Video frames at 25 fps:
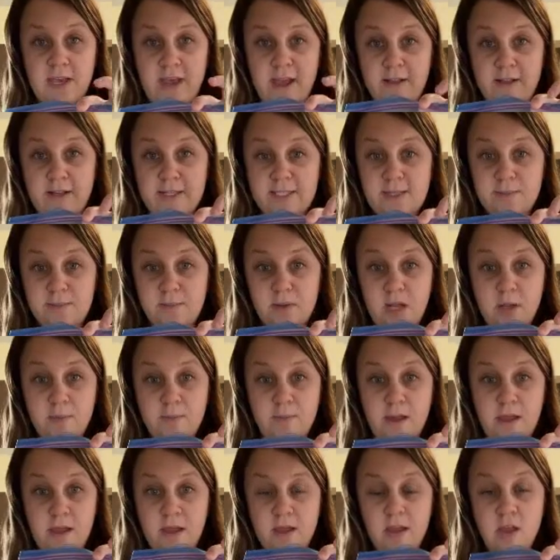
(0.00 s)
gallon Ziploc
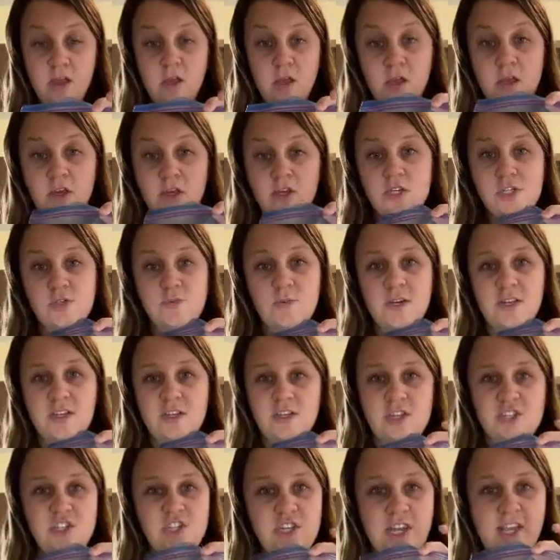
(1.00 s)
bag, I just want
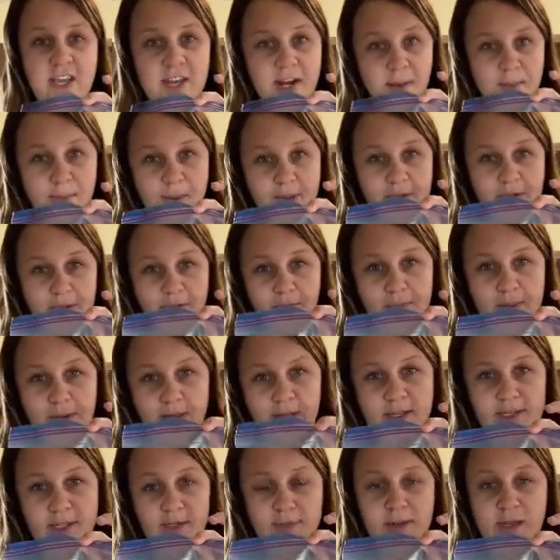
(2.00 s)
to shake it up a little
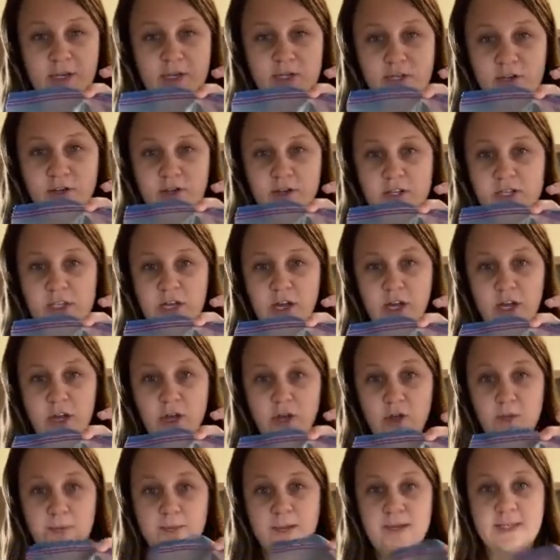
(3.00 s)
bit to make sure it's
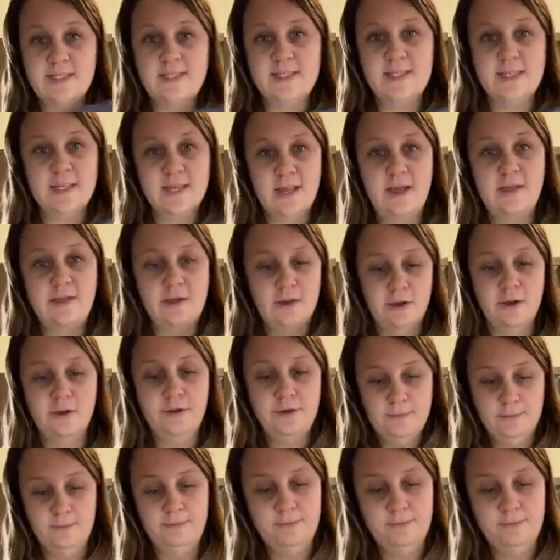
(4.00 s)
all mixed together.